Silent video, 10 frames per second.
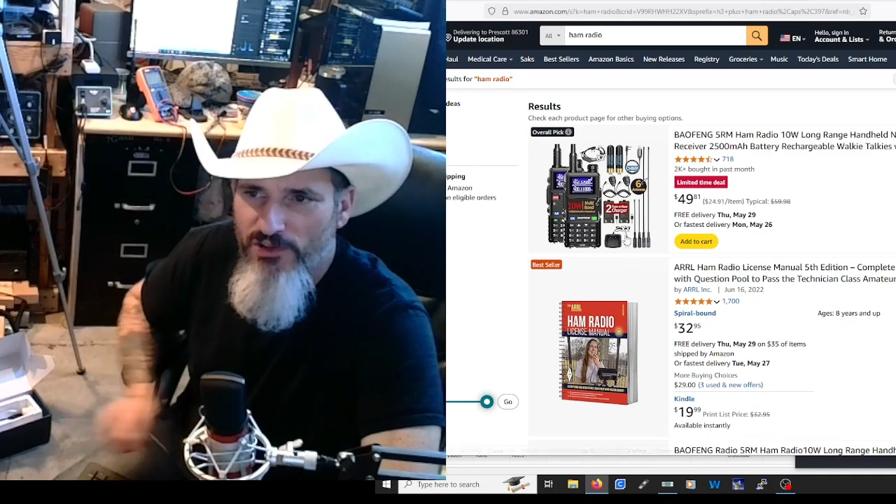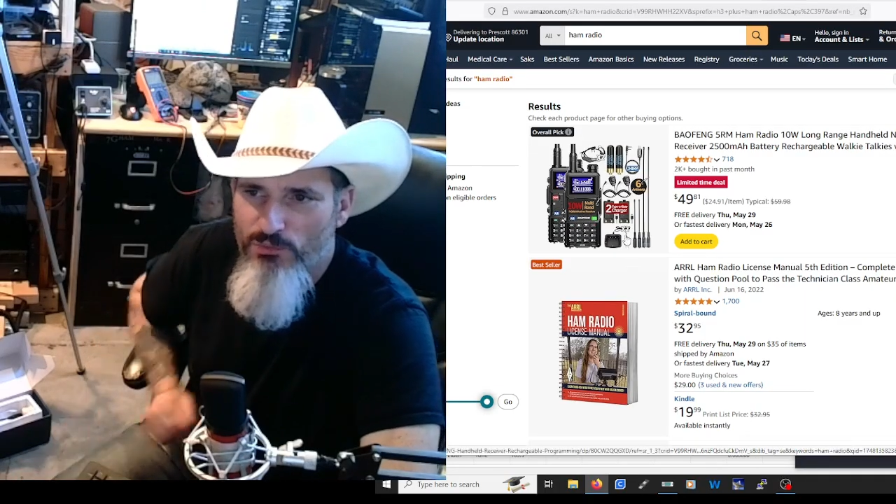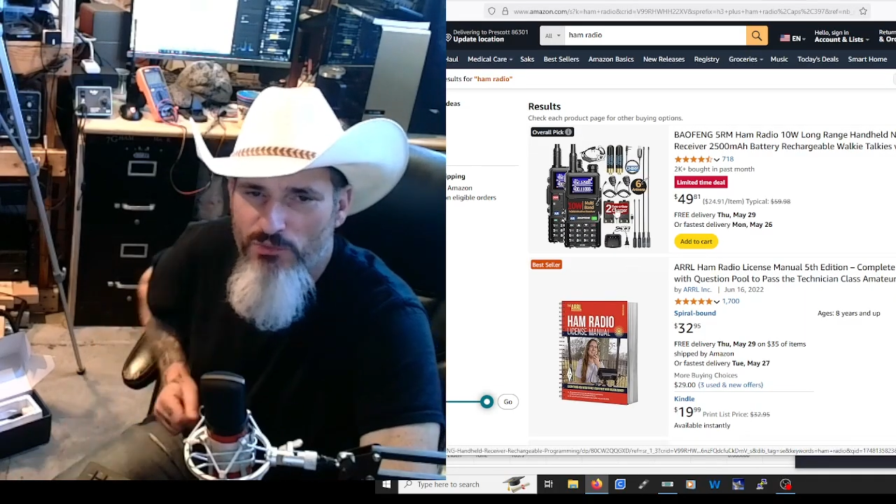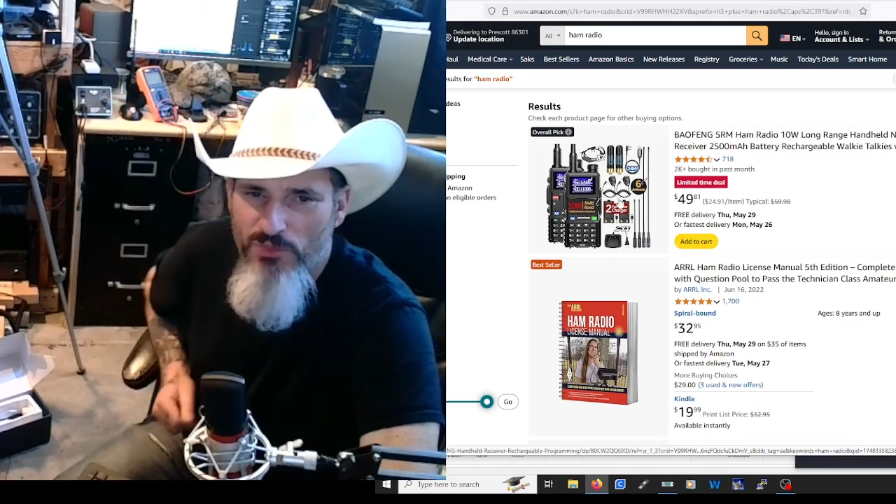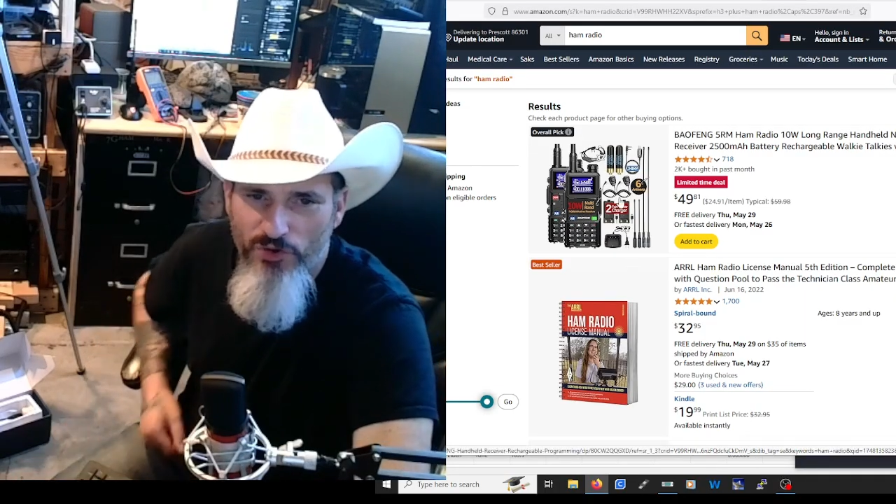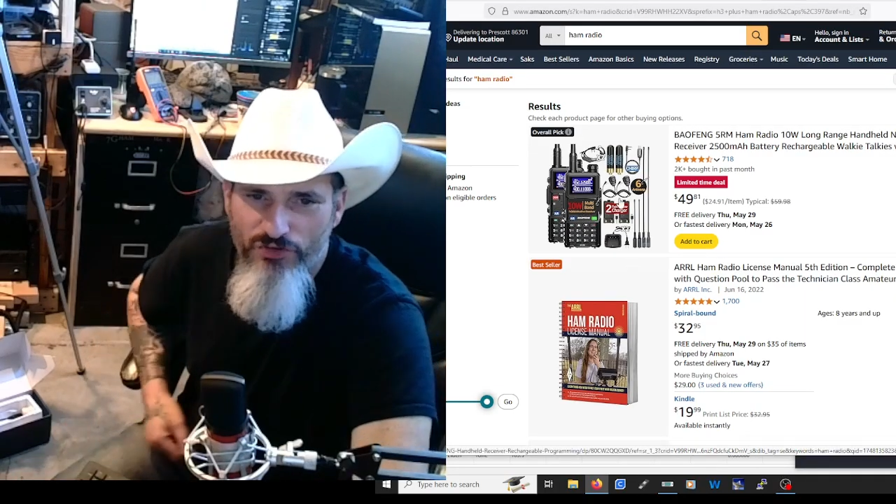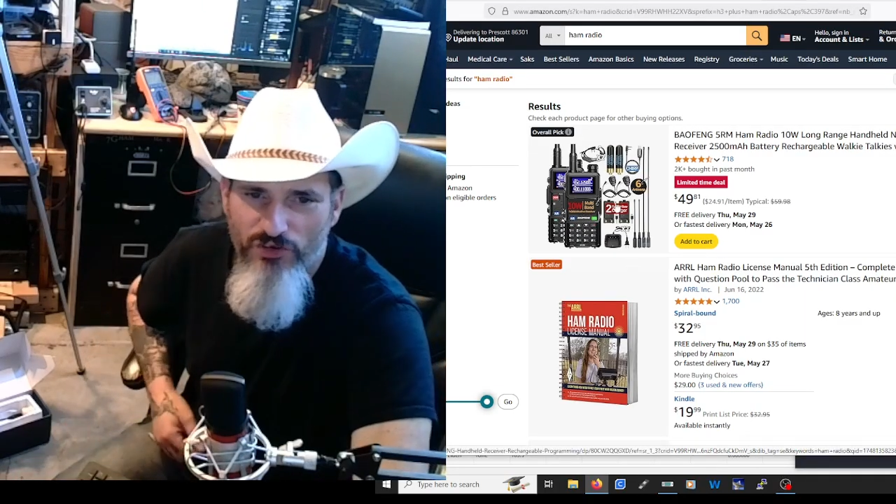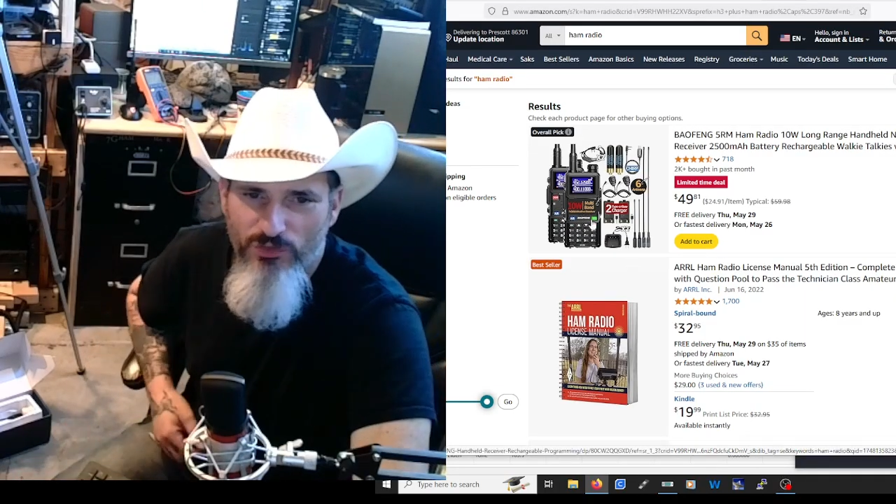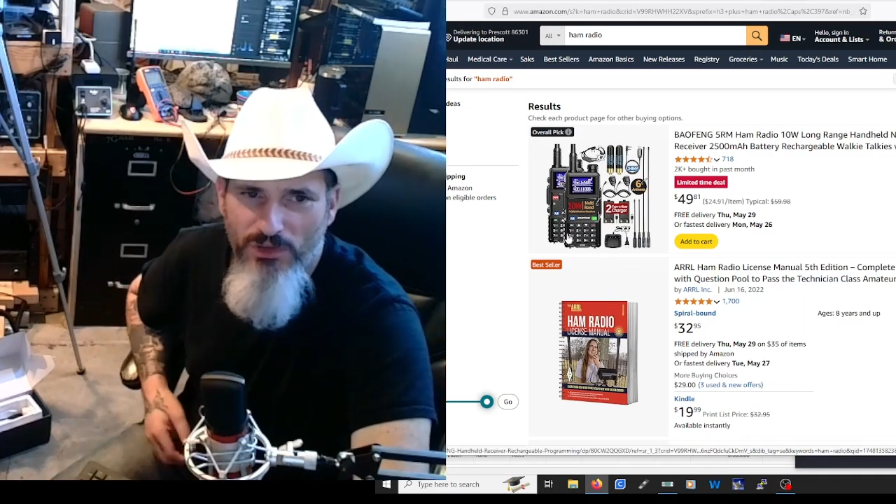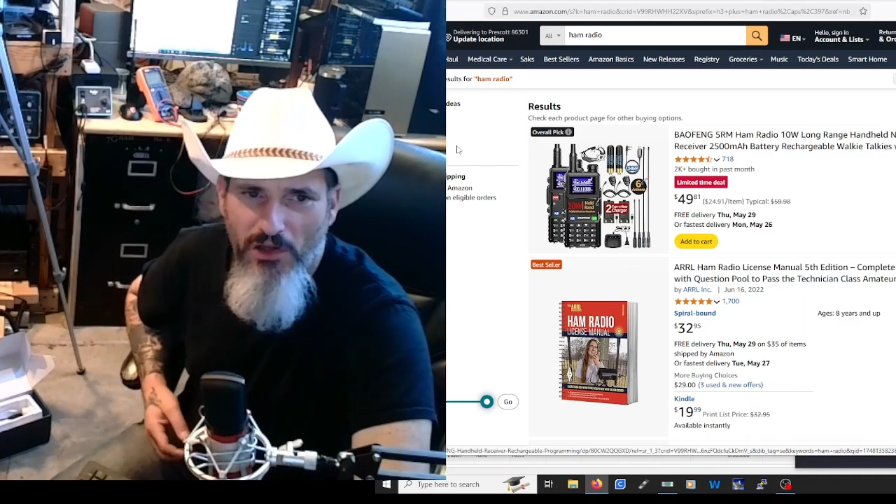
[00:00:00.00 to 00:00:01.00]
most
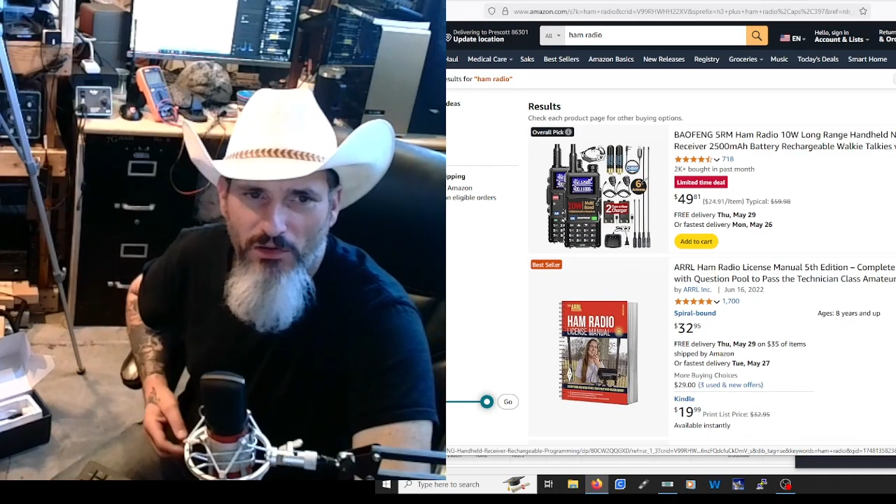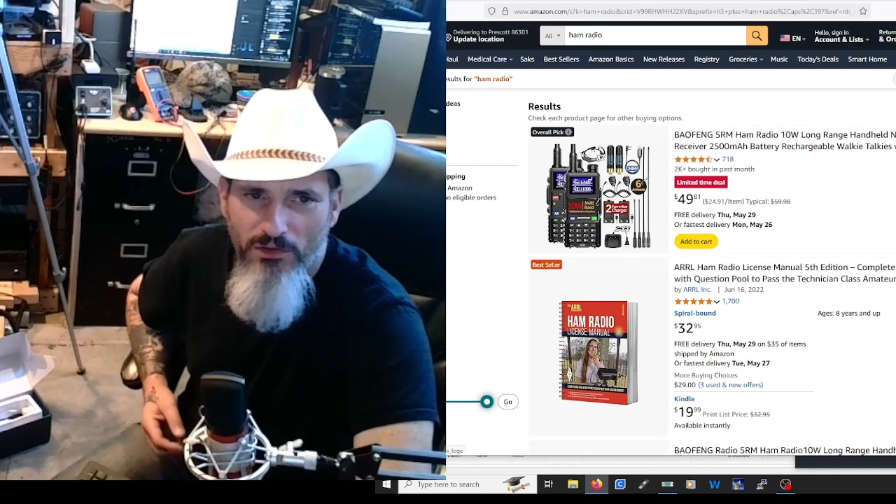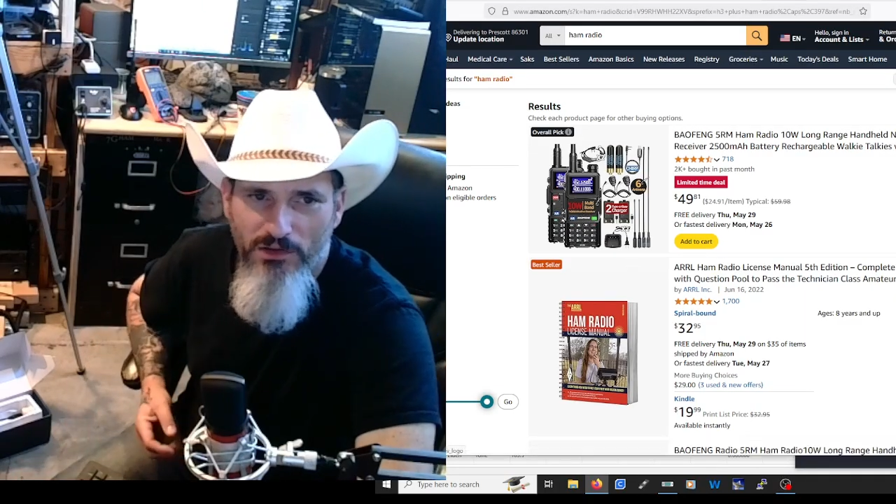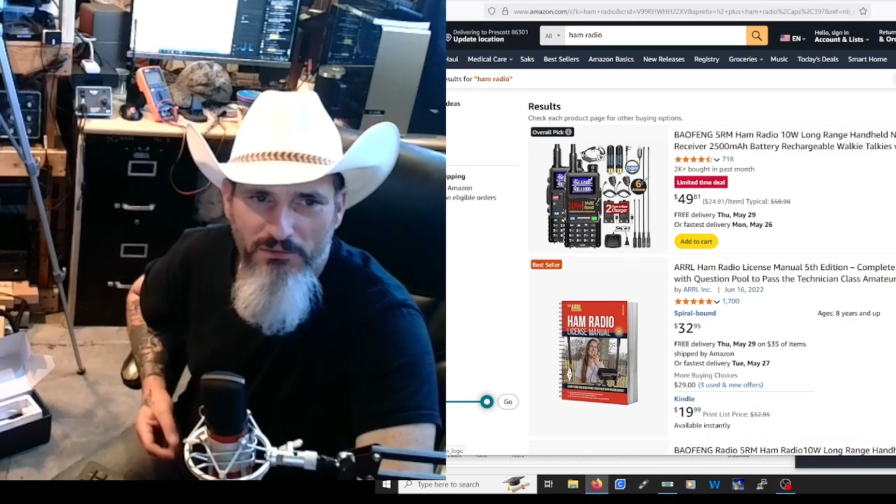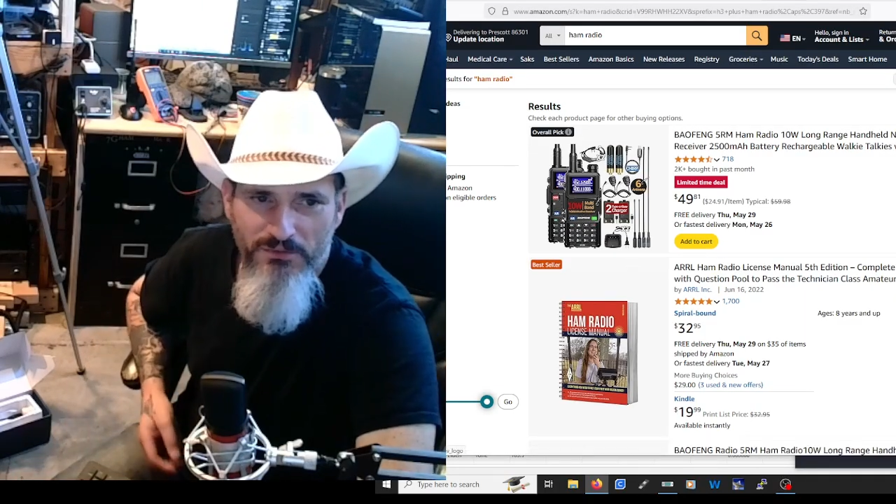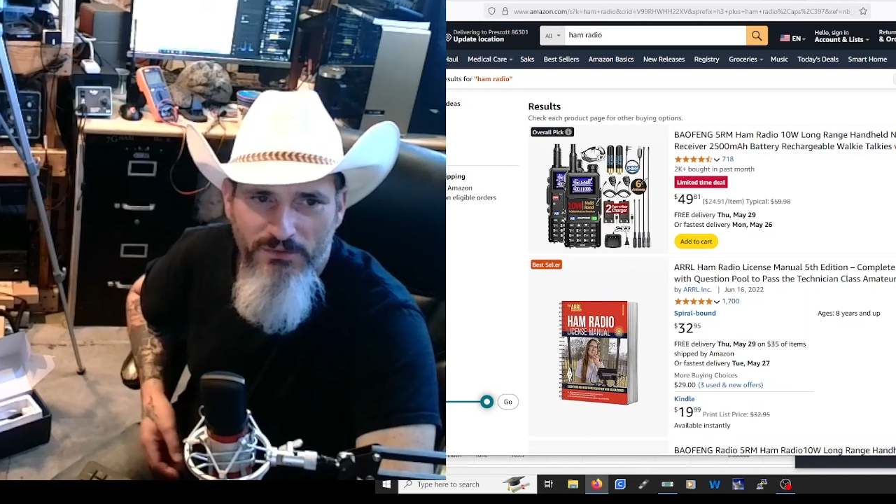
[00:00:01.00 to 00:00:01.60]
amount of